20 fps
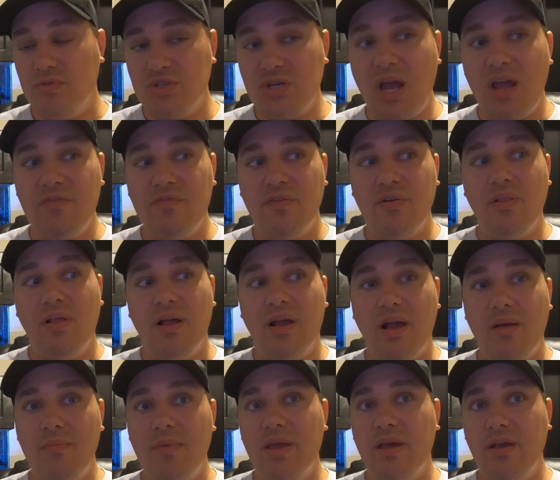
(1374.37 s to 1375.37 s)
which I feel
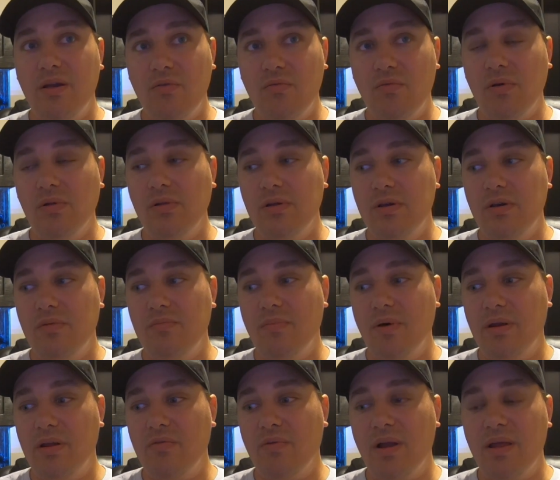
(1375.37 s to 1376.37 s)
like I'm making really good
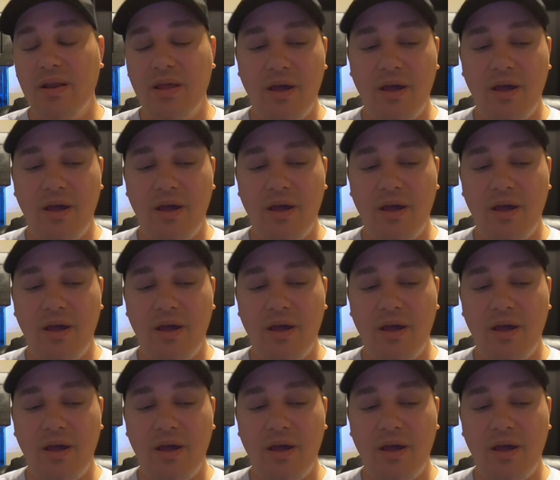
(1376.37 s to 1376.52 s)
money right